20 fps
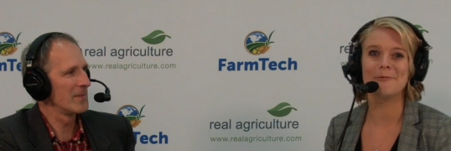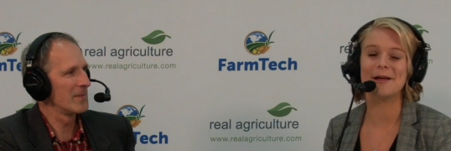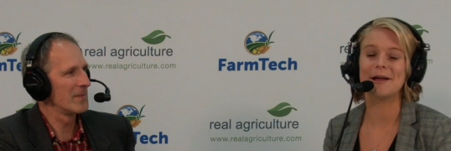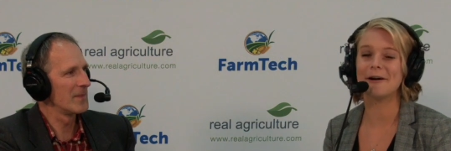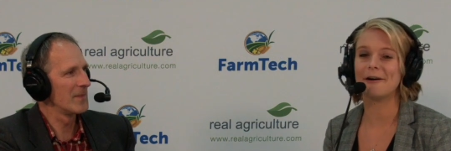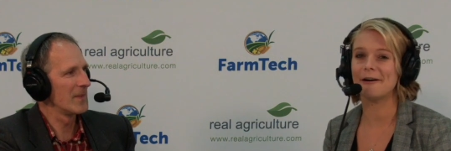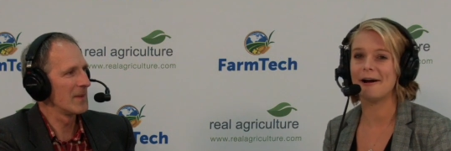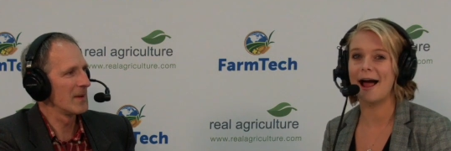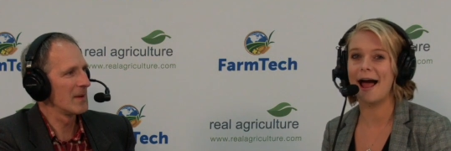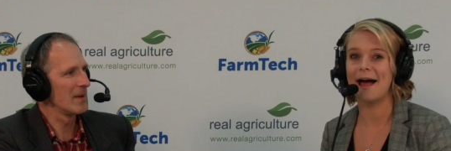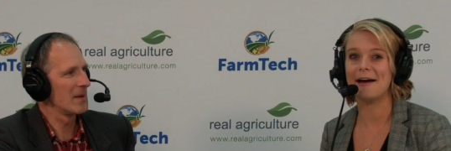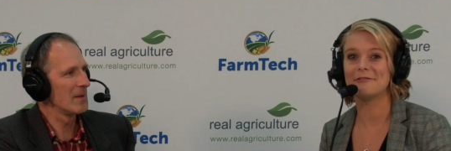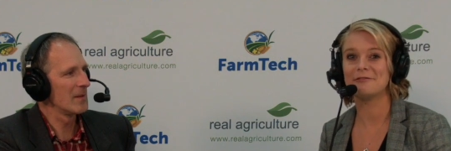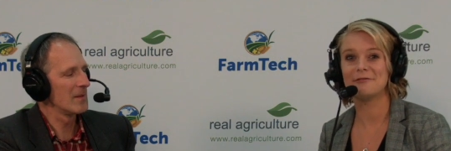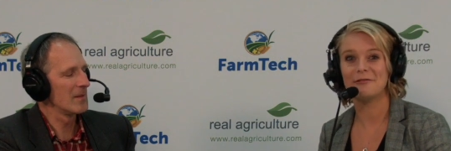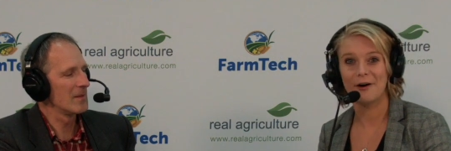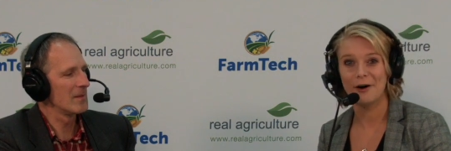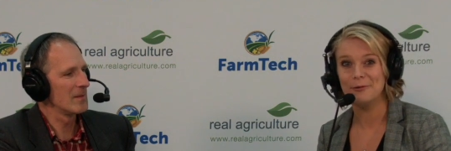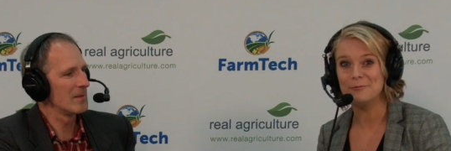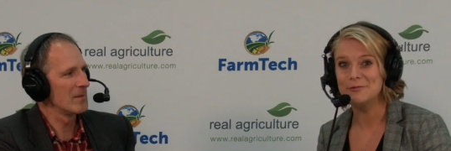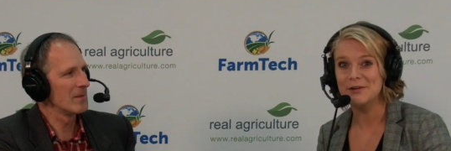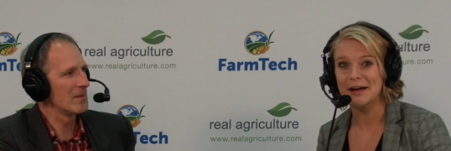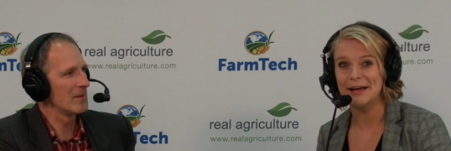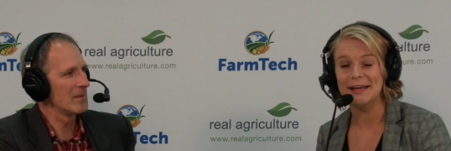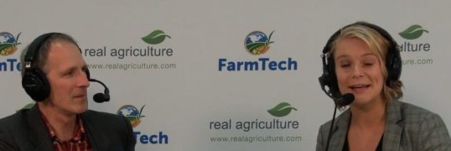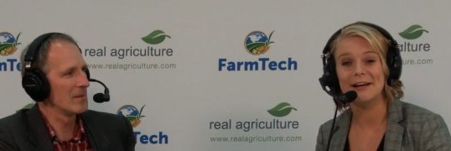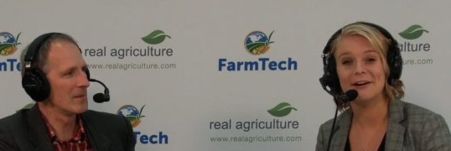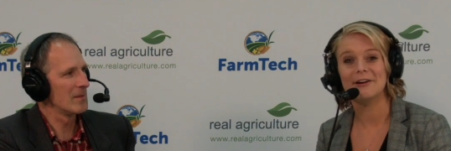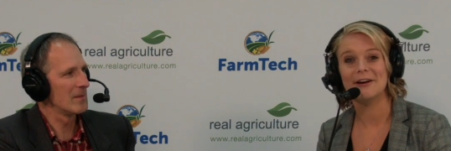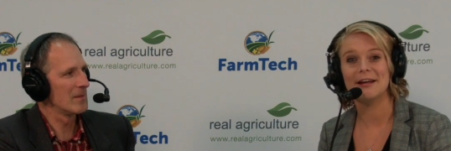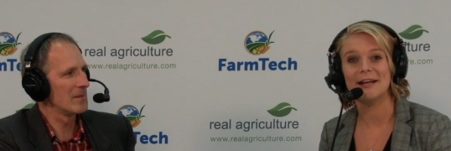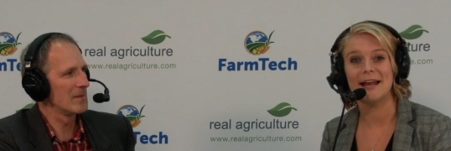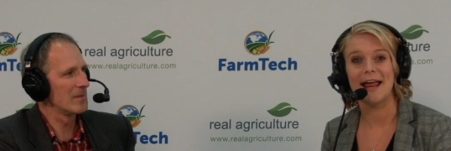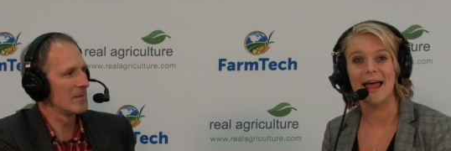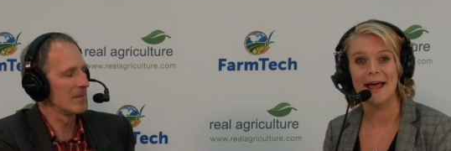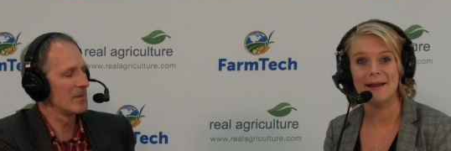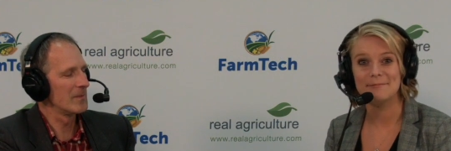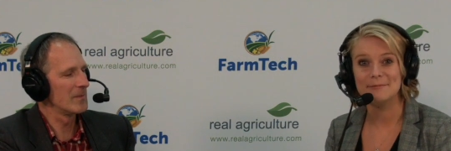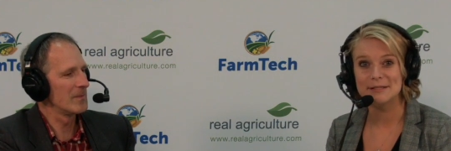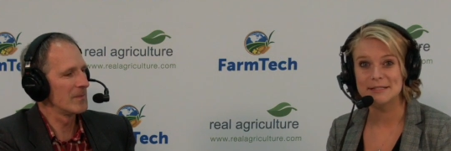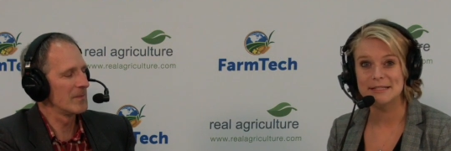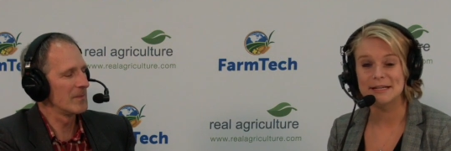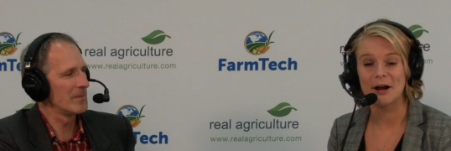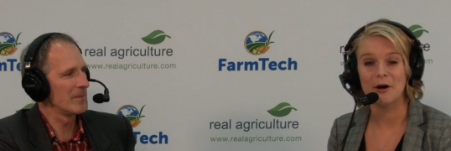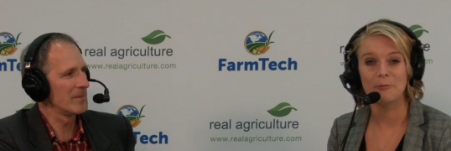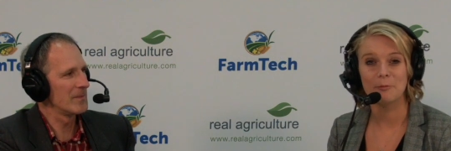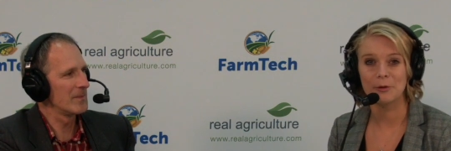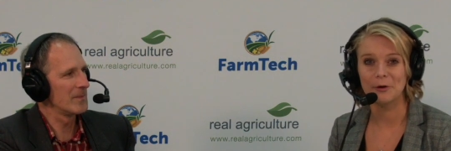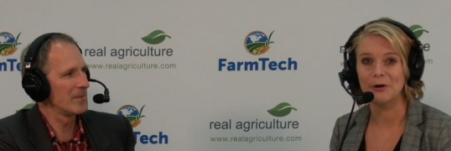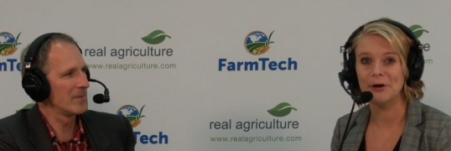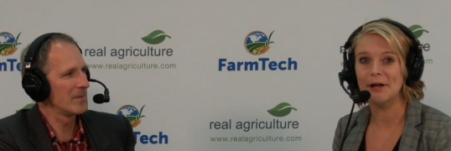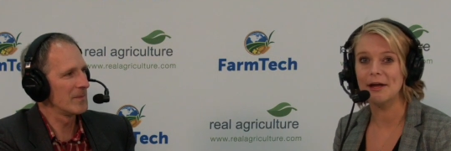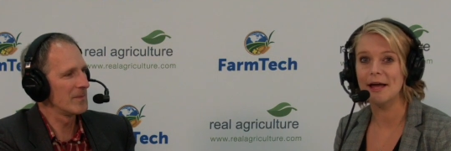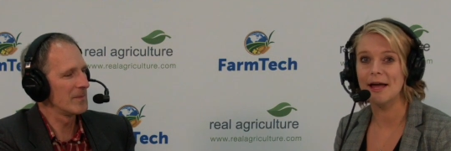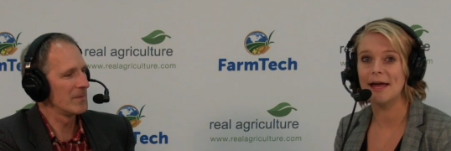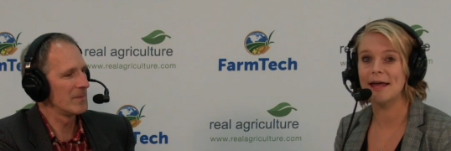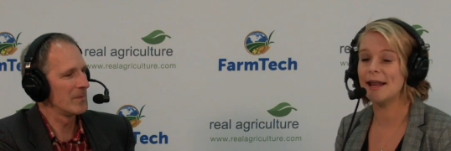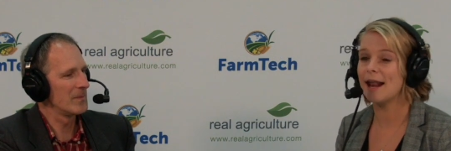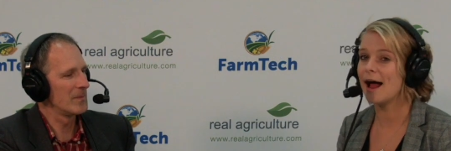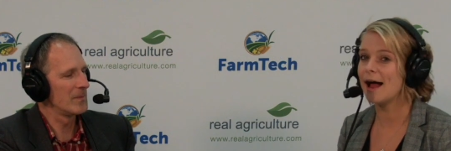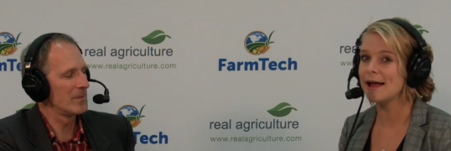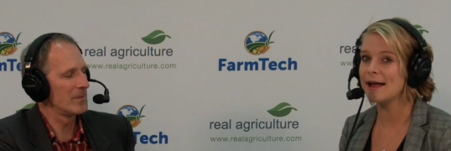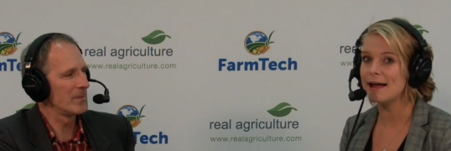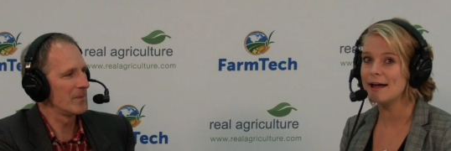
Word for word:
Speaker 1: We are at FarmTech here in Edmonton, Alberta, and I